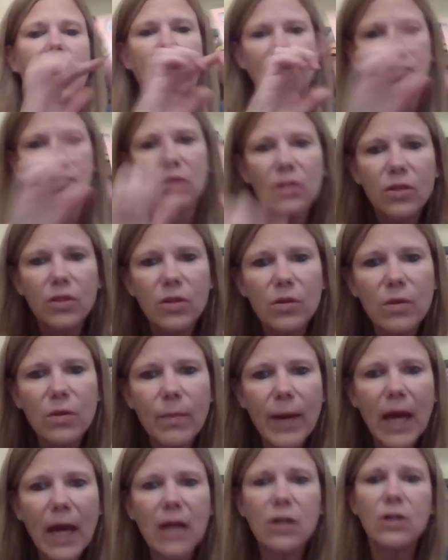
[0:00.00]
I was looking through the
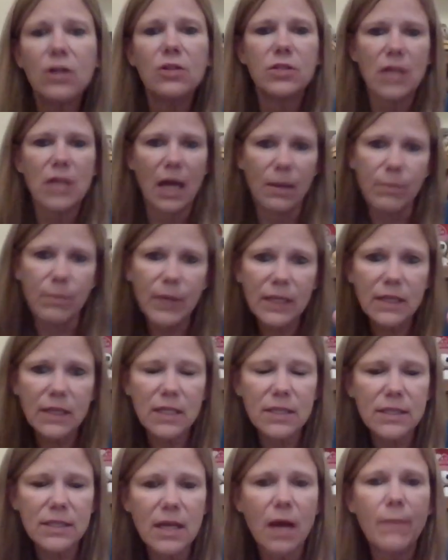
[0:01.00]
patterns. I picked
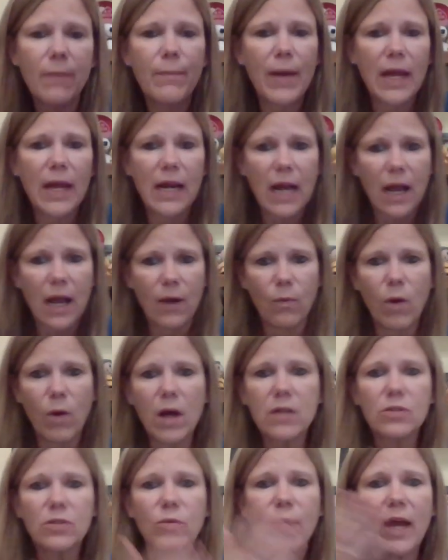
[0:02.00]
this up, and I
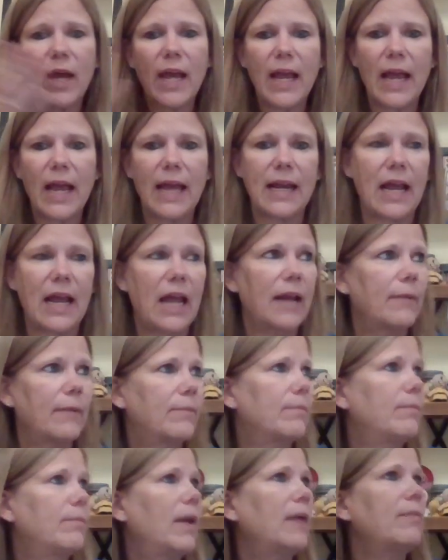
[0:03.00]
walked away, and I
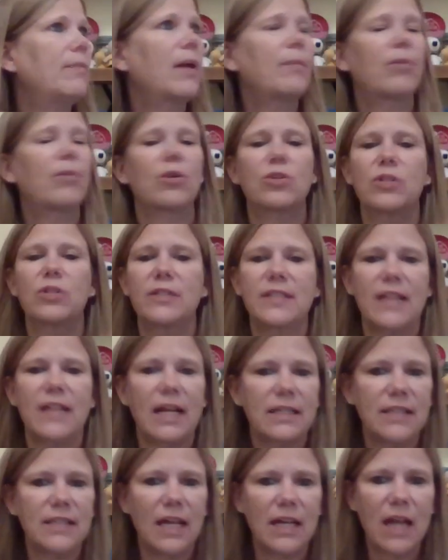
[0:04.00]
made my purchase, and I
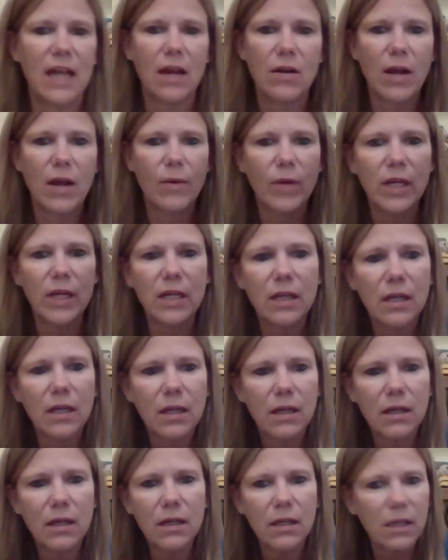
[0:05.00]
sat down, and I went,
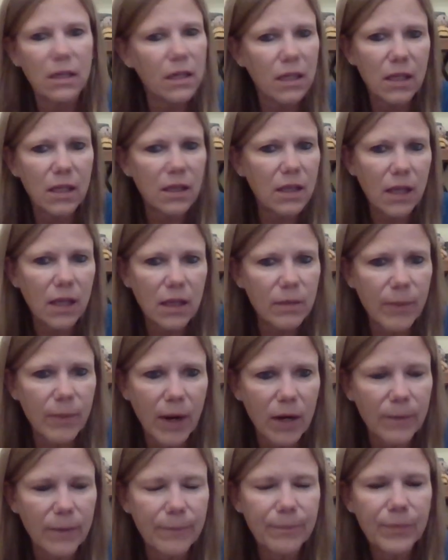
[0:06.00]
"You didn't get the other
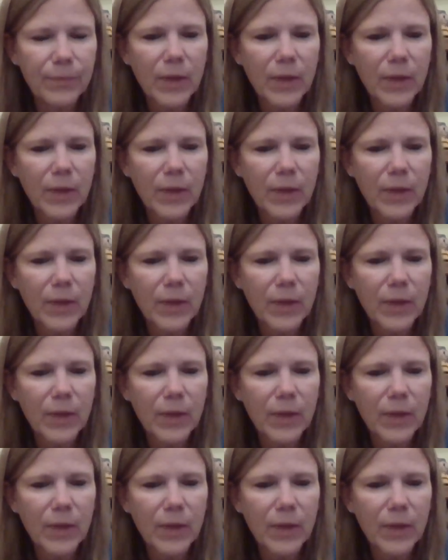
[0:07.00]
part."